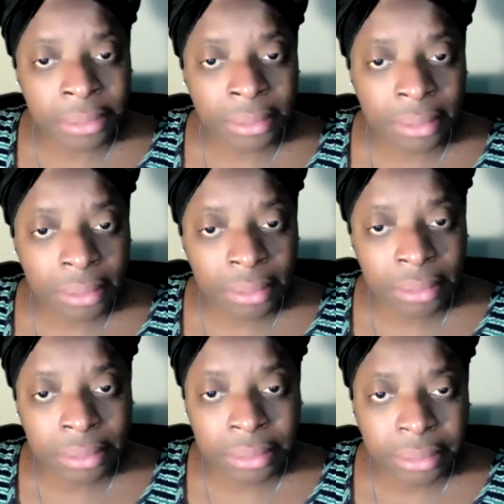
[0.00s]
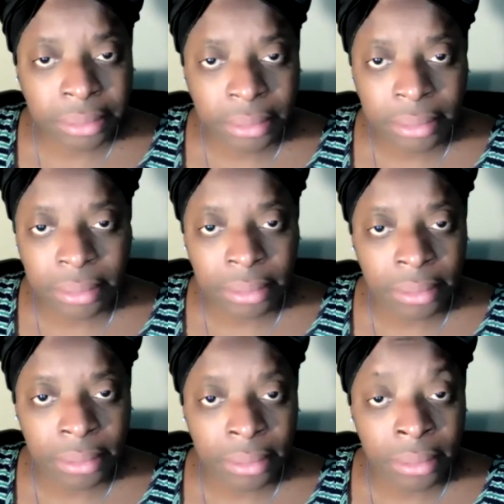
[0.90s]

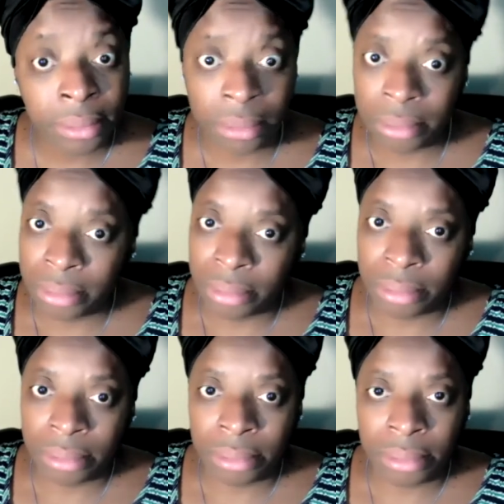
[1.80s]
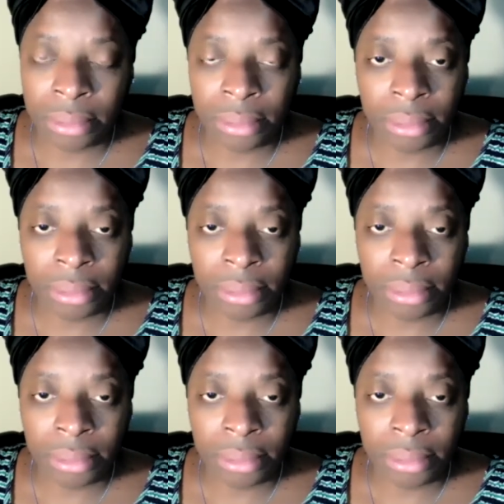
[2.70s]
[no speech]